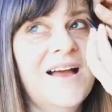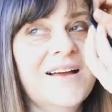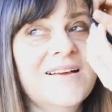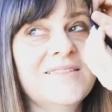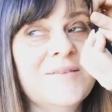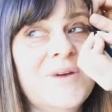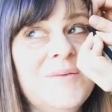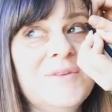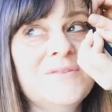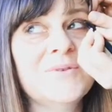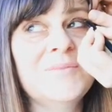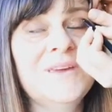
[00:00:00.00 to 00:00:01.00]
Because I might be
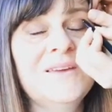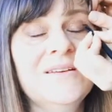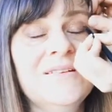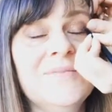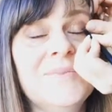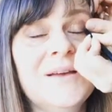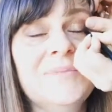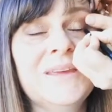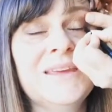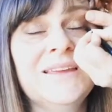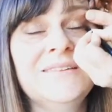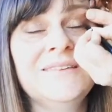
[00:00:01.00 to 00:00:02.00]
swimming or I might
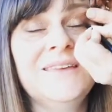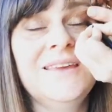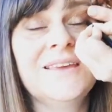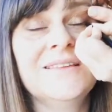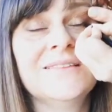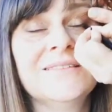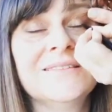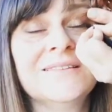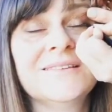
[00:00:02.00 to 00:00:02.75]
be in tears,